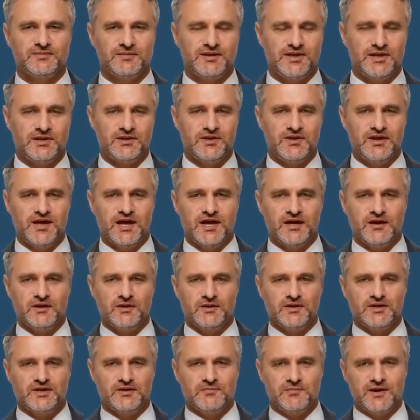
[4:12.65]
the
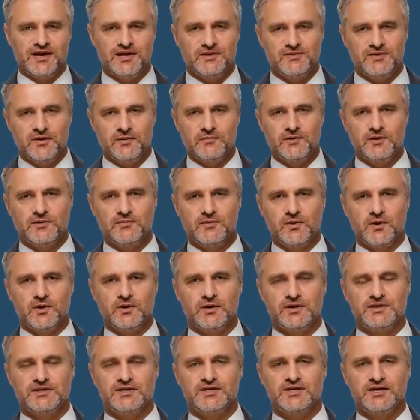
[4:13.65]
entire spectrum of
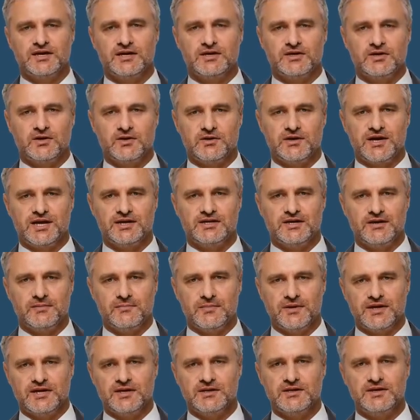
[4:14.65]
organizational
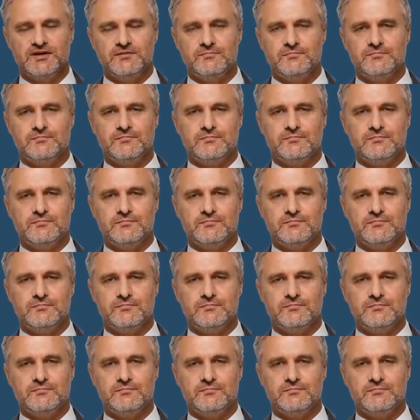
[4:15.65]
activities.